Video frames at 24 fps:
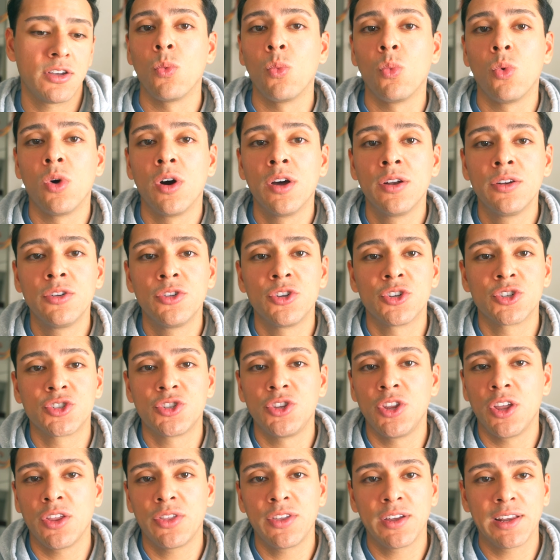One, there's
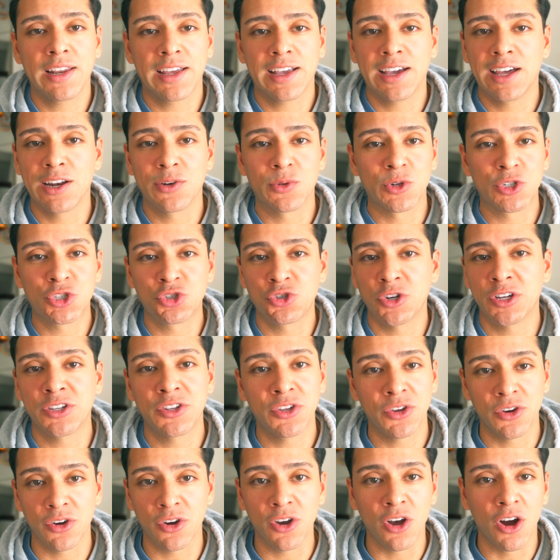nothing like kind of
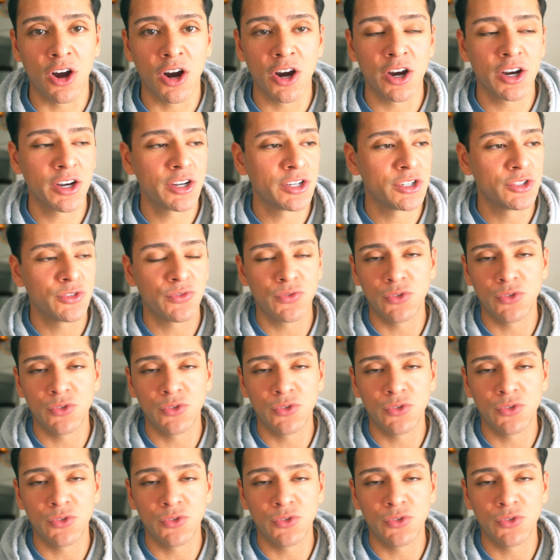restricting your car.